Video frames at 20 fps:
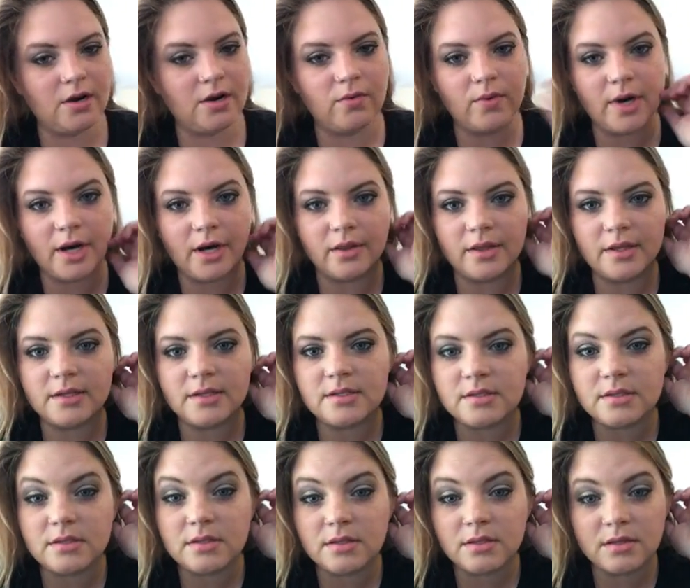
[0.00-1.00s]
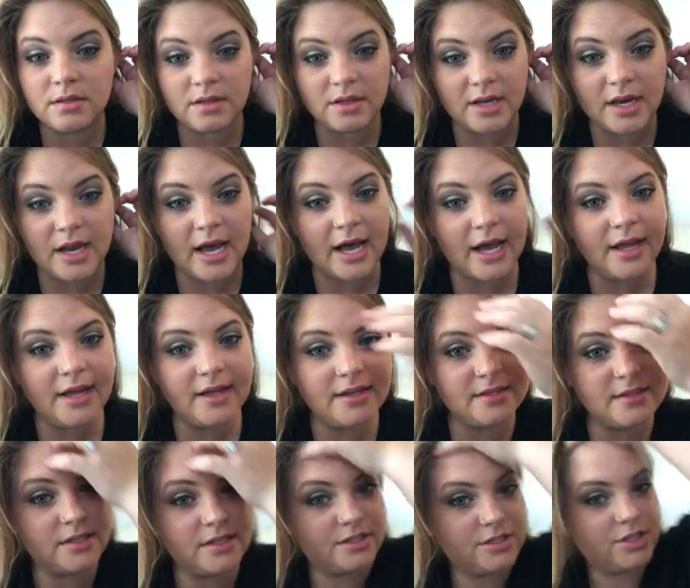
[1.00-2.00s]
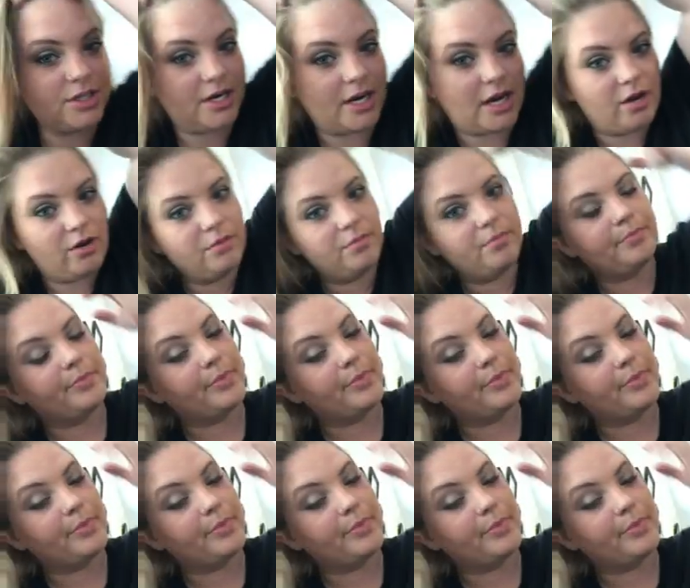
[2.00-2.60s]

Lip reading: well this knot is going to turn out,